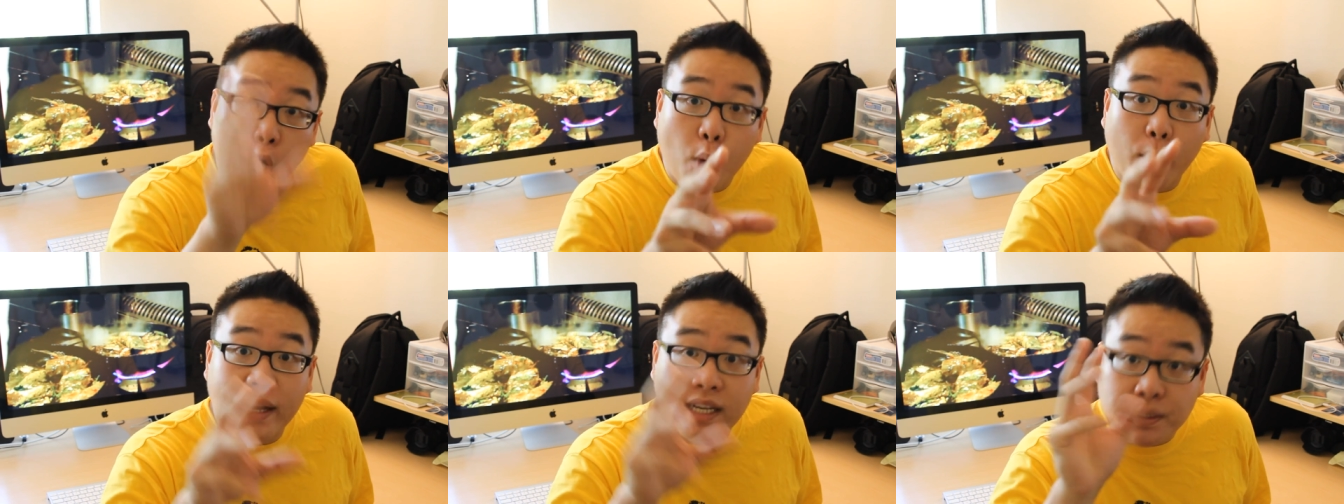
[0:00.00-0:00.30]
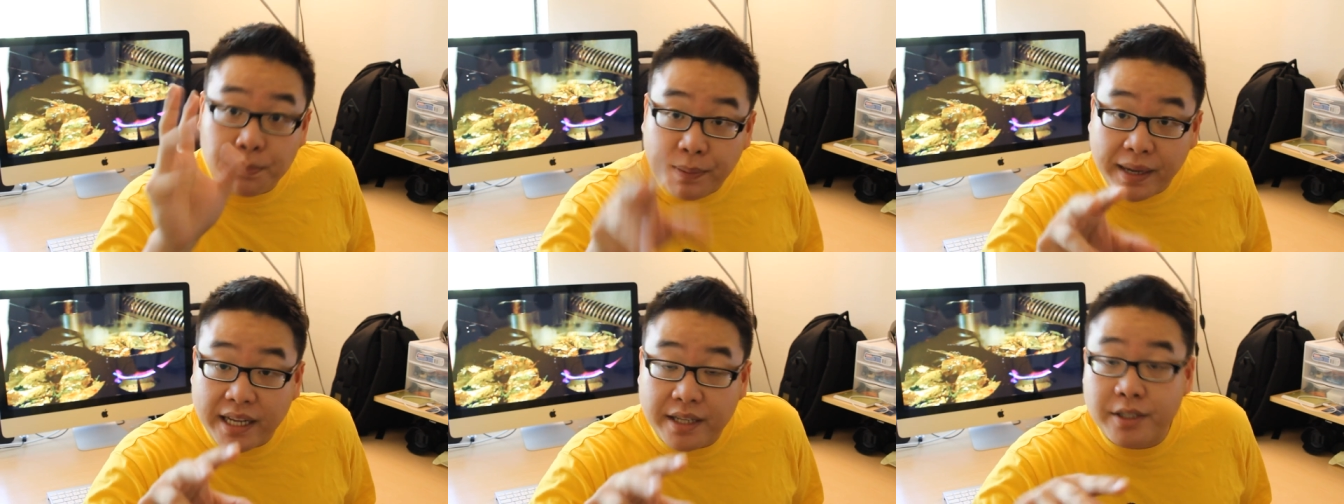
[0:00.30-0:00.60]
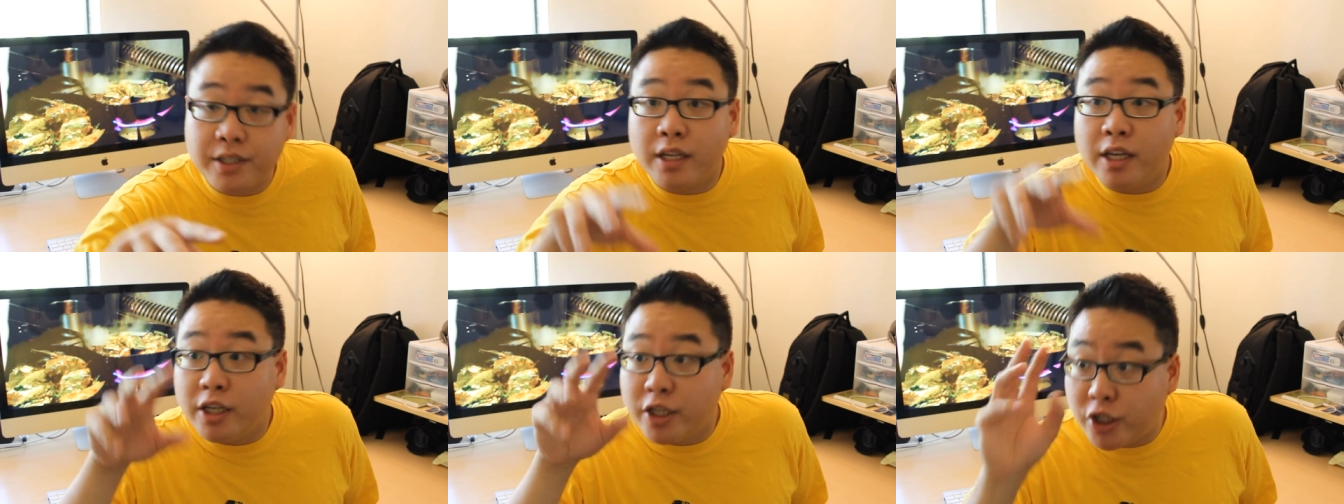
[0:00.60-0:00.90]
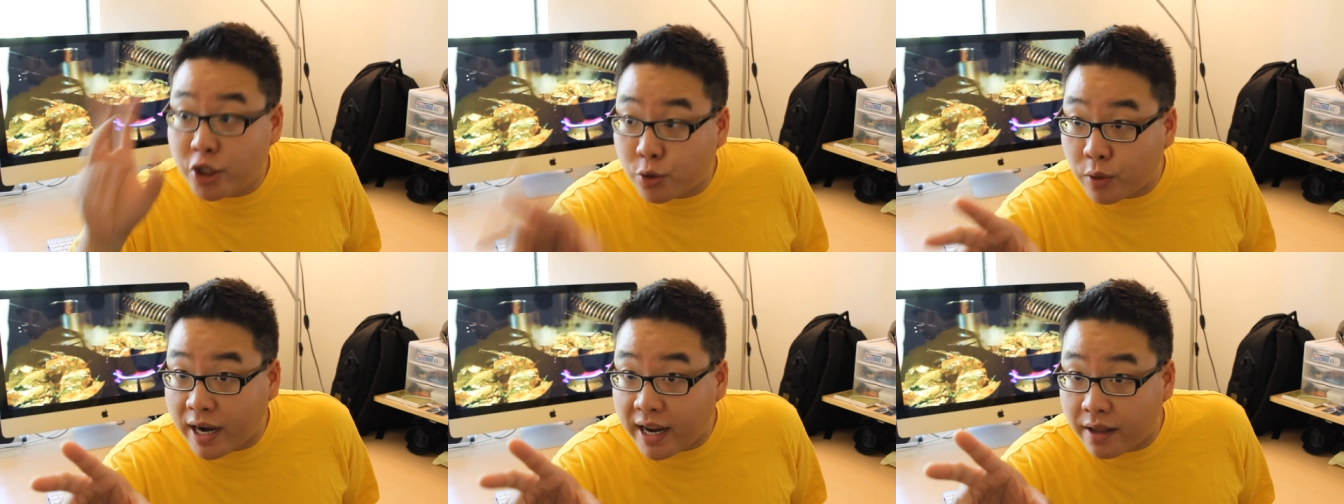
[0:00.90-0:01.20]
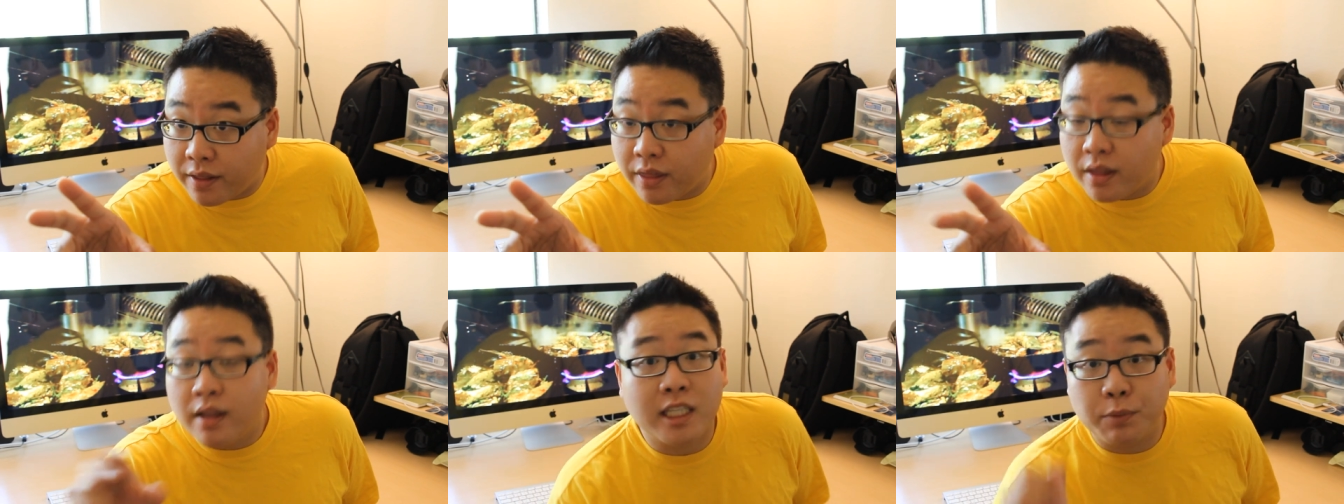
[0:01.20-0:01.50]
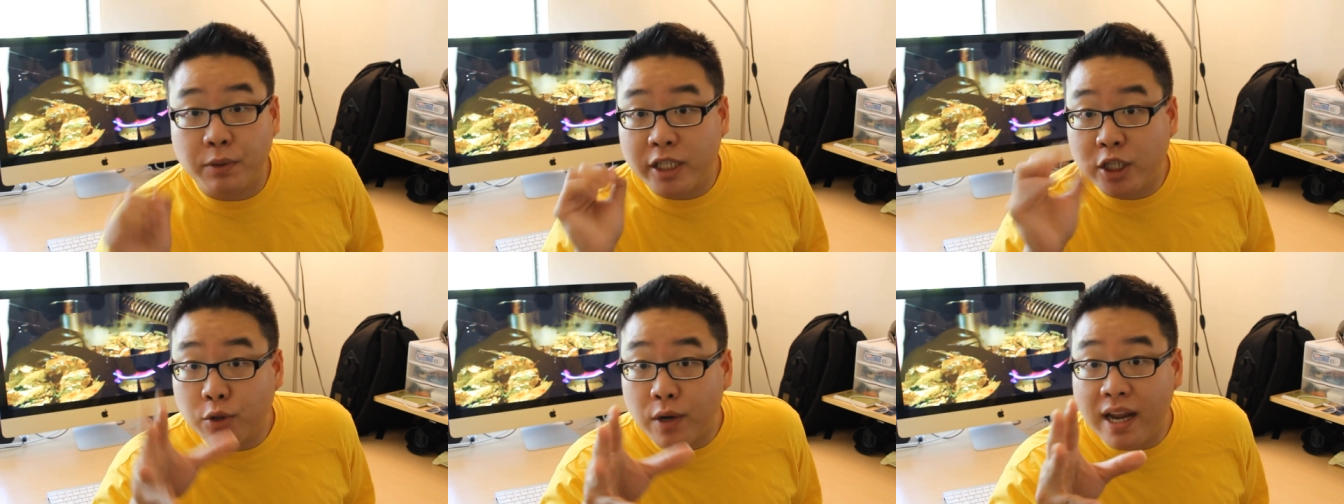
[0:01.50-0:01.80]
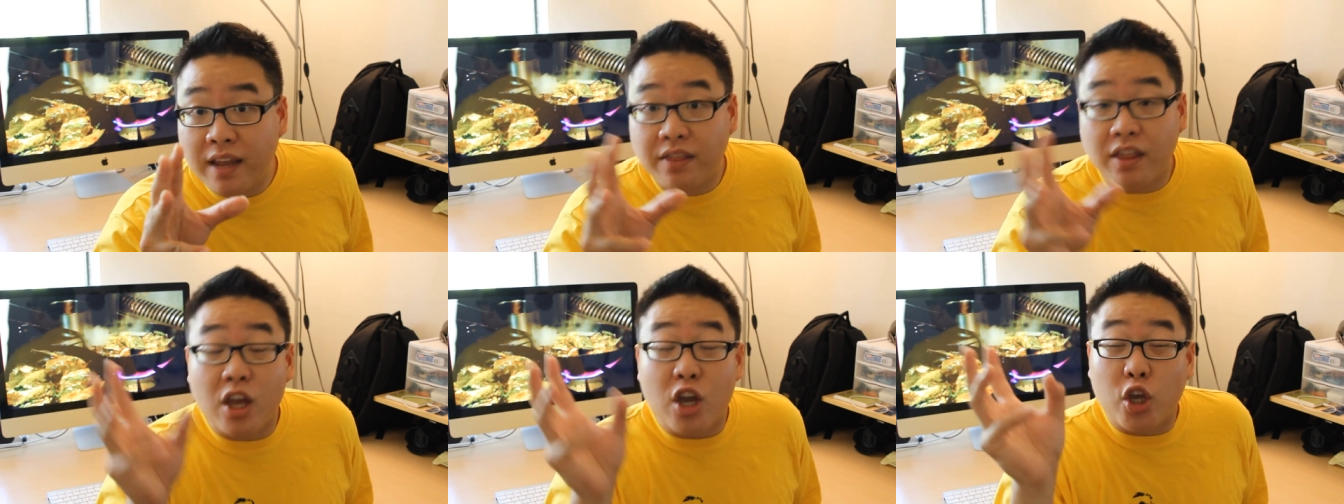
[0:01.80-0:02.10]
always beats strength. Because with
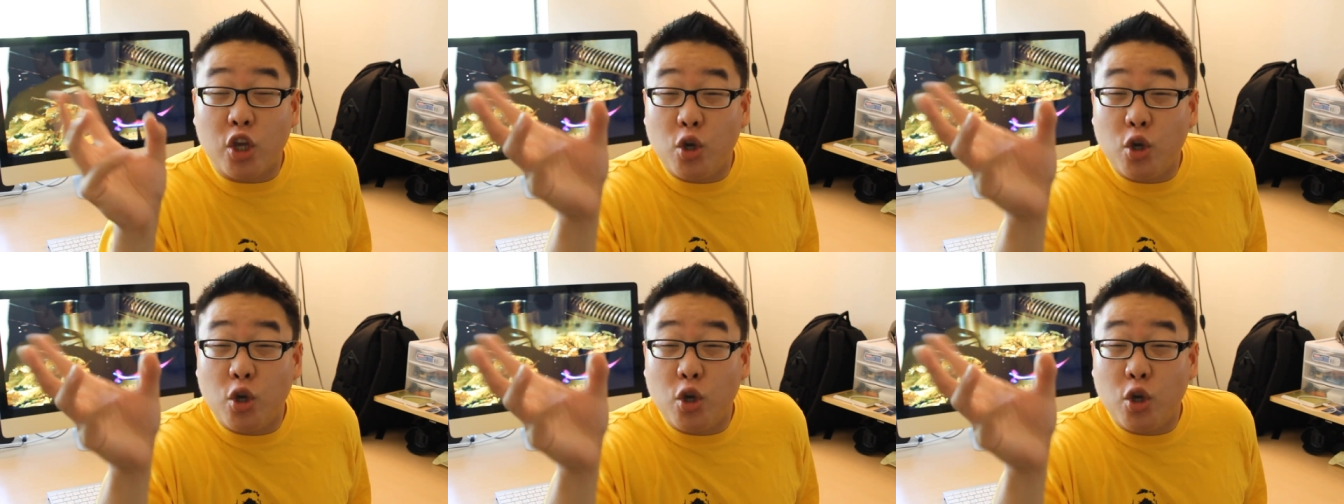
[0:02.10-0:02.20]
strength,